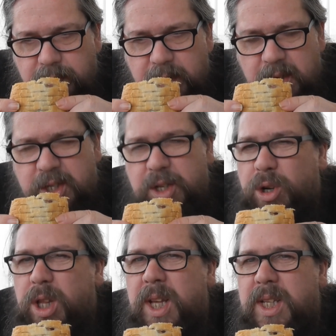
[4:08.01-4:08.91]
It's still
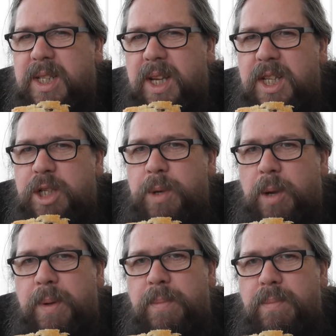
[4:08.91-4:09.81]
got that slight
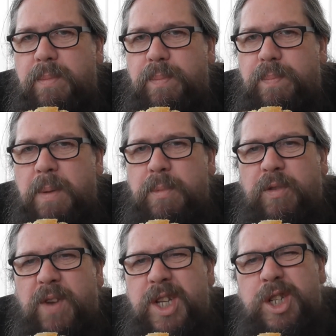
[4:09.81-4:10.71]
smell, but a bit
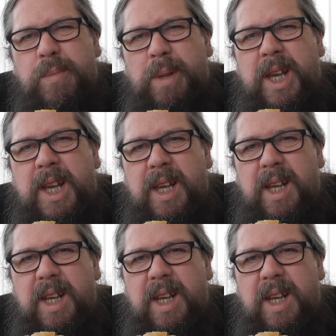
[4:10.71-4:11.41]
more vegetable-y.